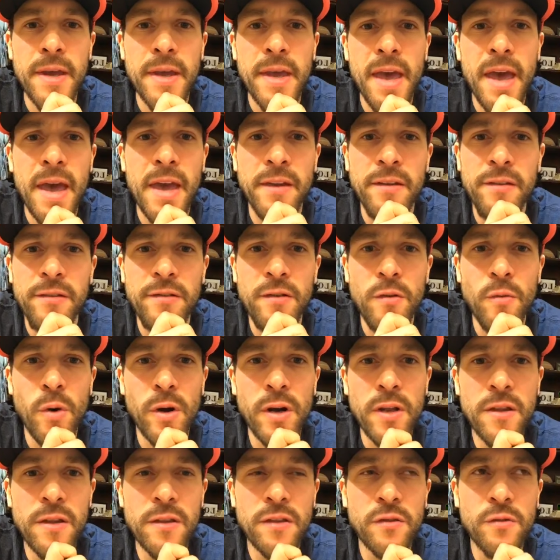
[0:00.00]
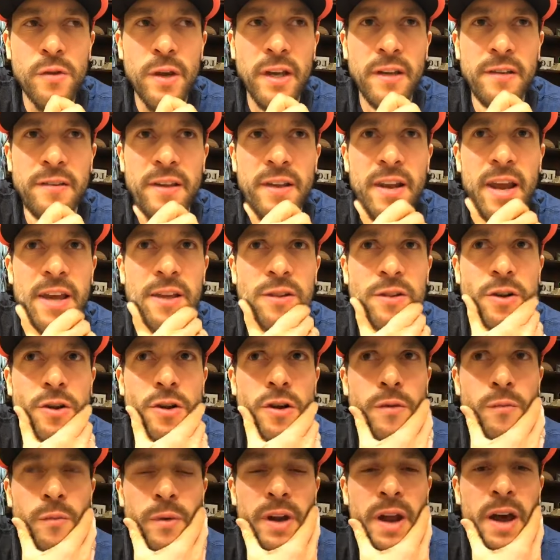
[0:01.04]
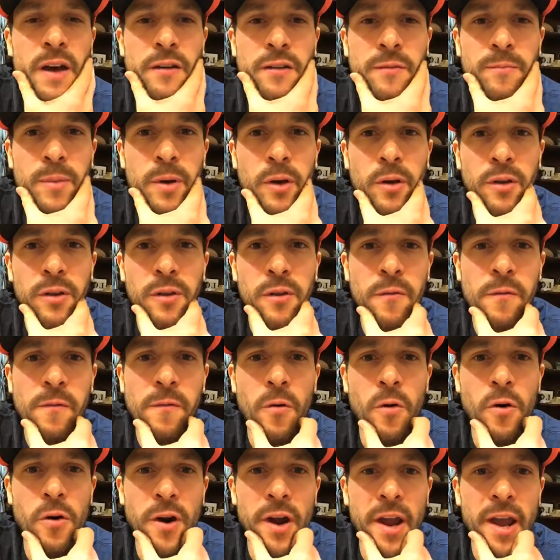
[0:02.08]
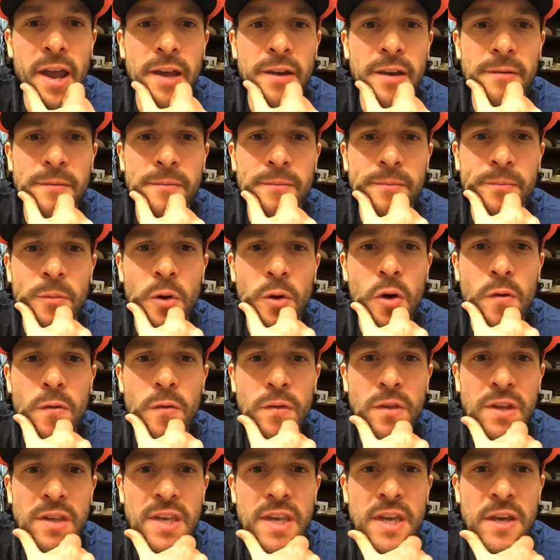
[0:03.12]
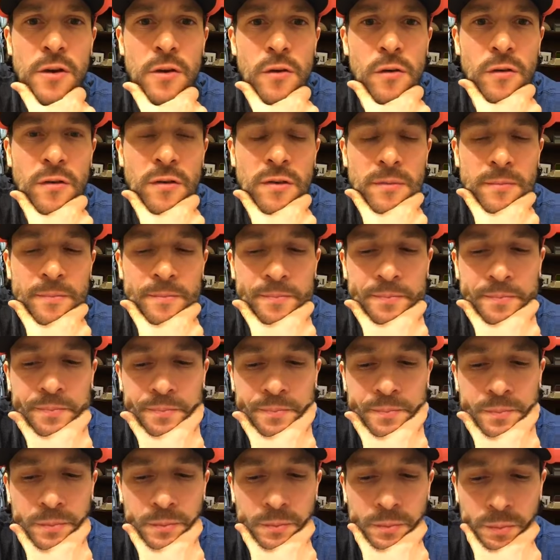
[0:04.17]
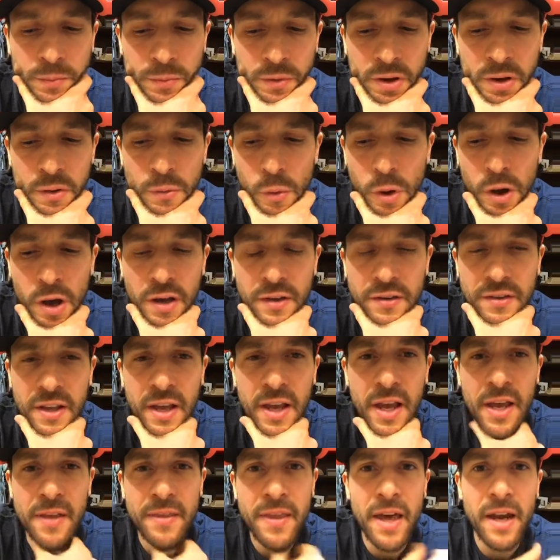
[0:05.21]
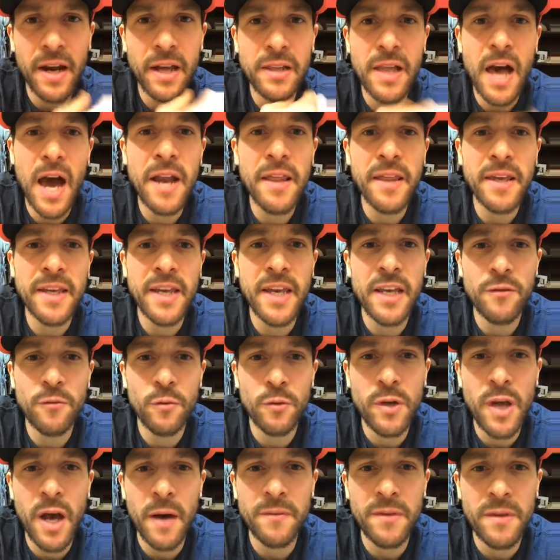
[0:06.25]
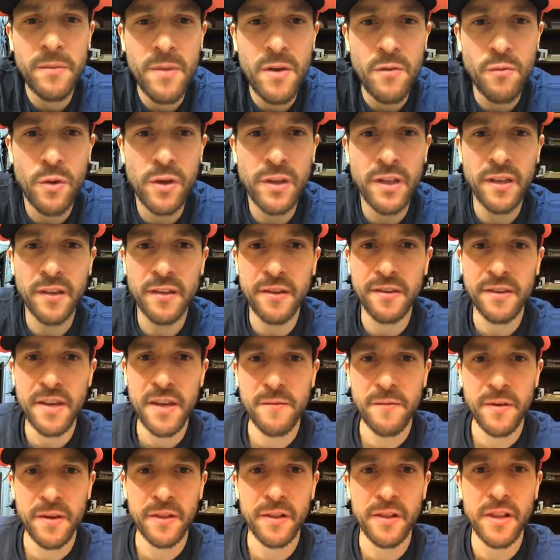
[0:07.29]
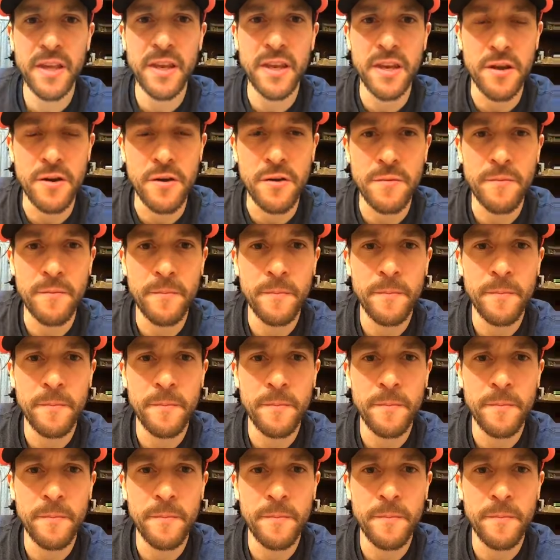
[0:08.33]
And so one of the tricks that I learned when I was building the forehand over the years was that a lot of the kids would come to me really stiff and linear.